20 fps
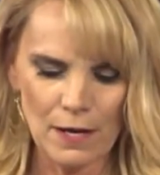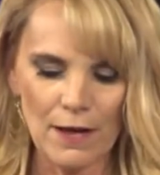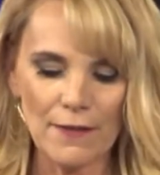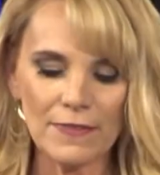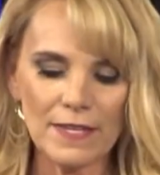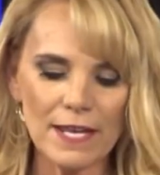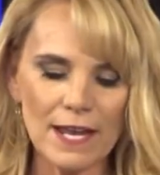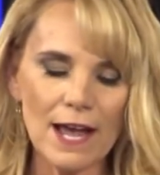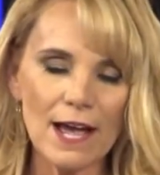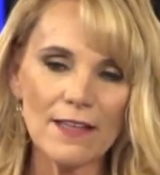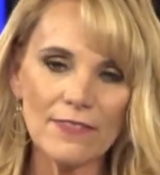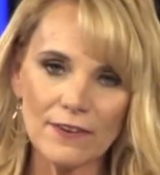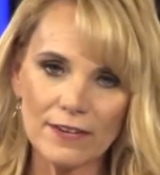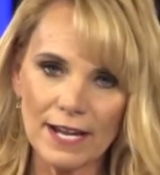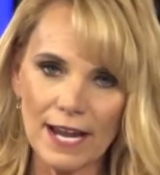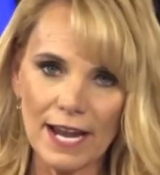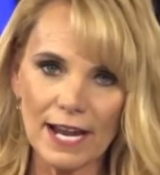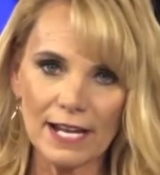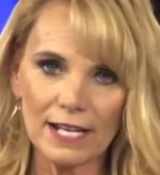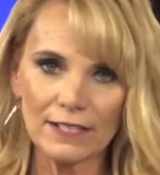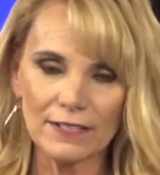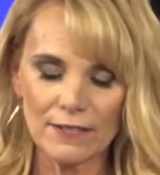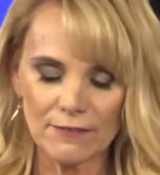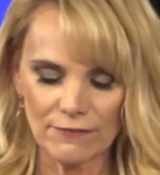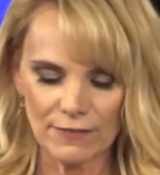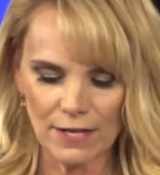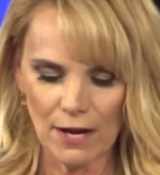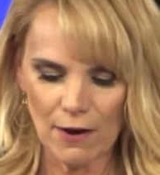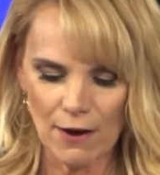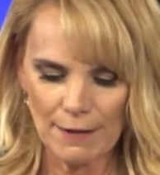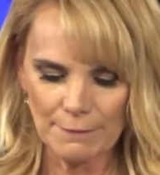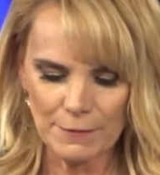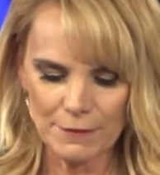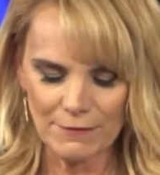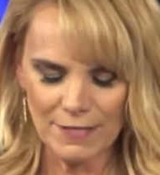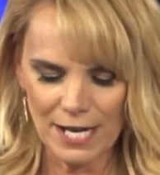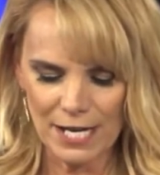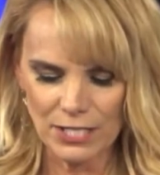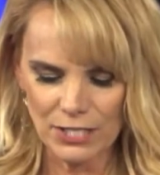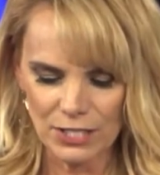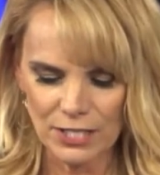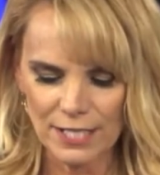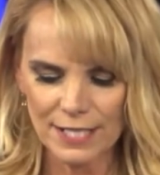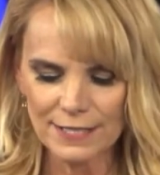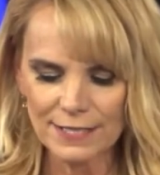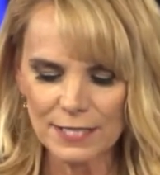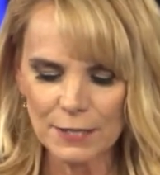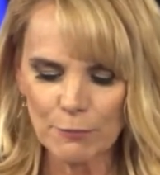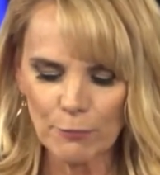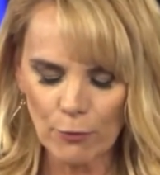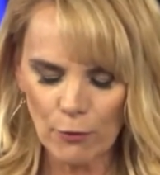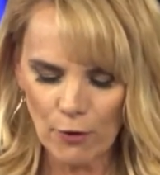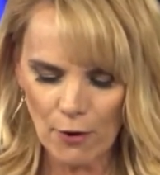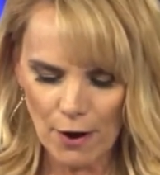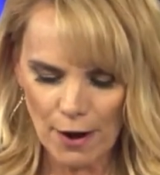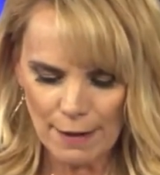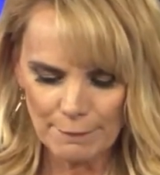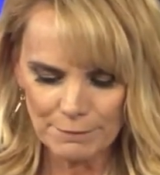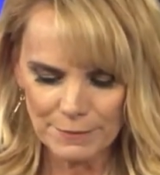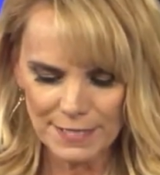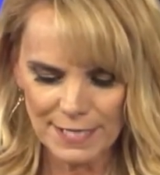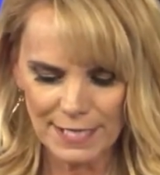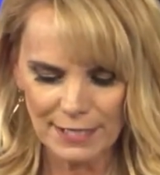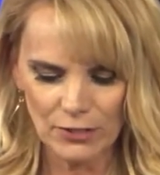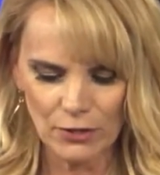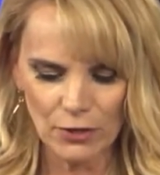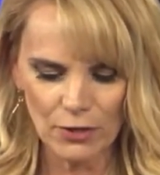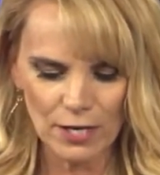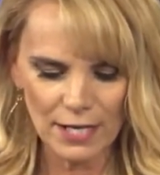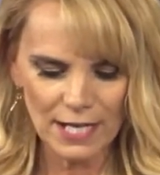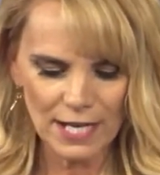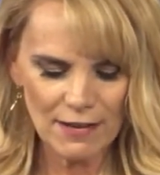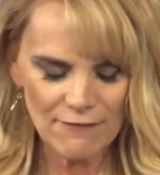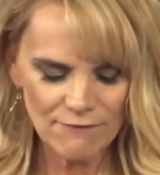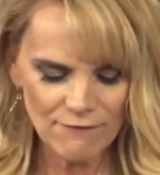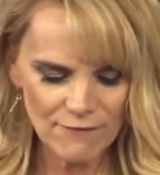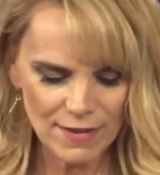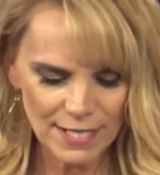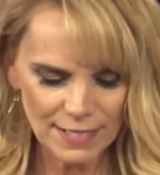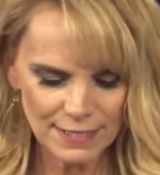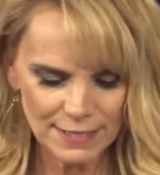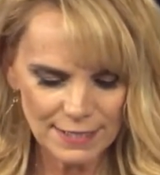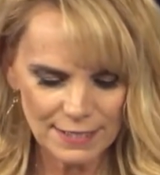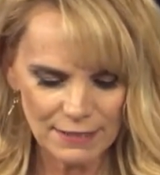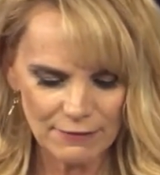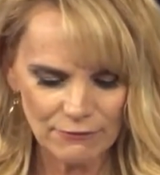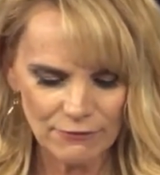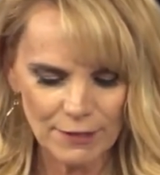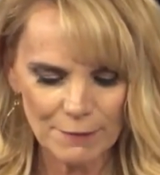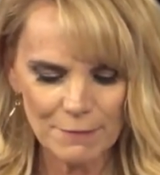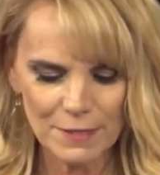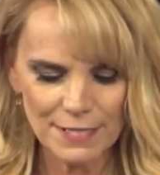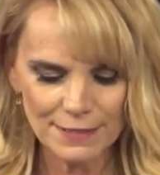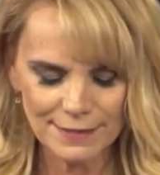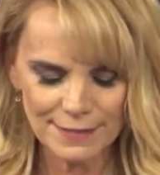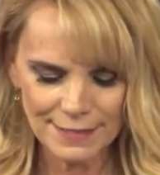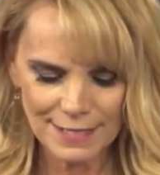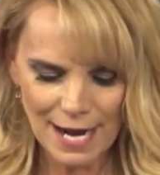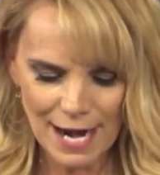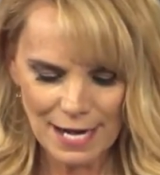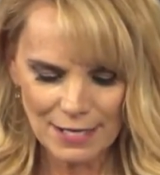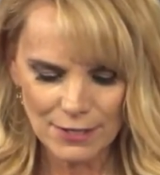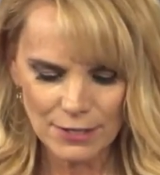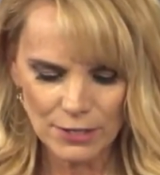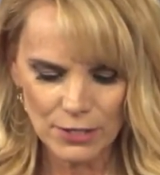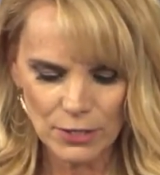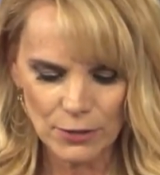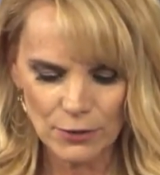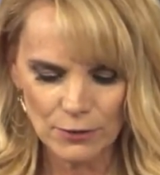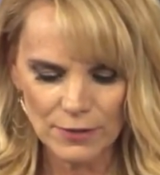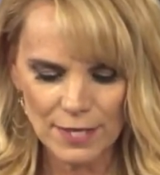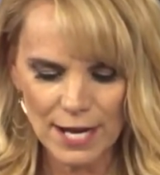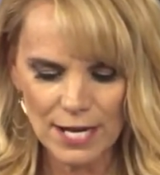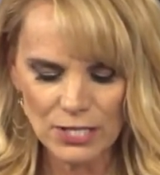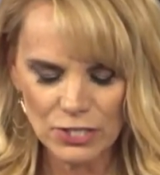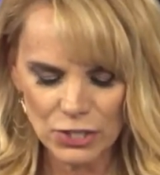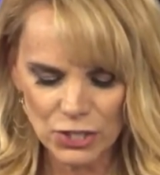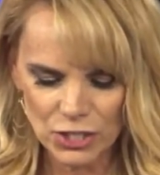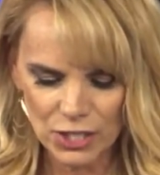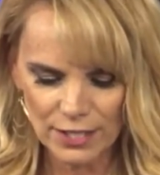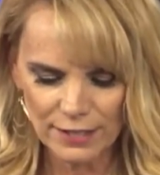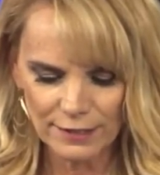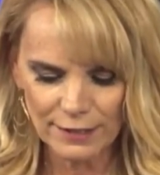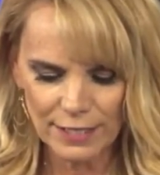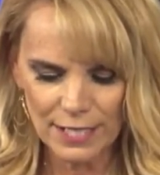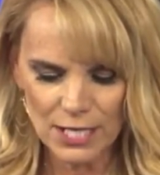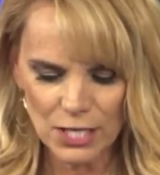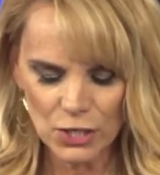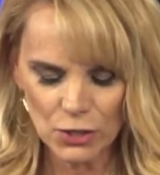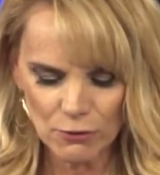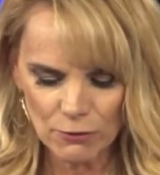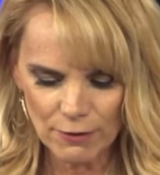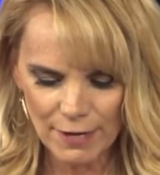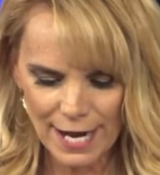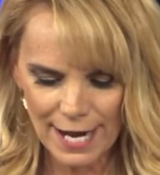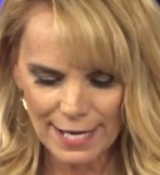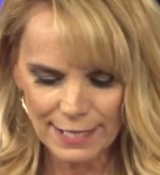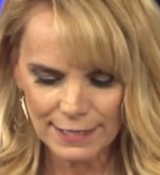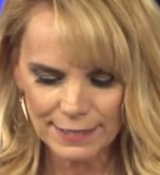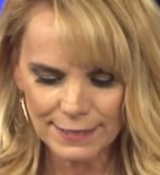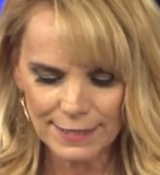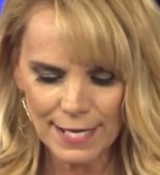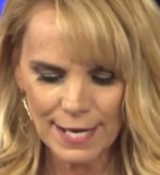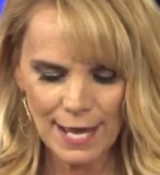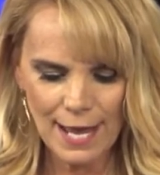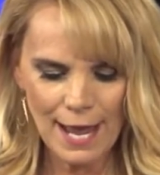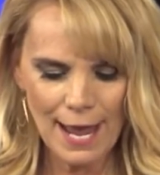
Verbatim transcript: on the other hand, of condemnation, it's a prompting or a convincing from inside of you that gently corrects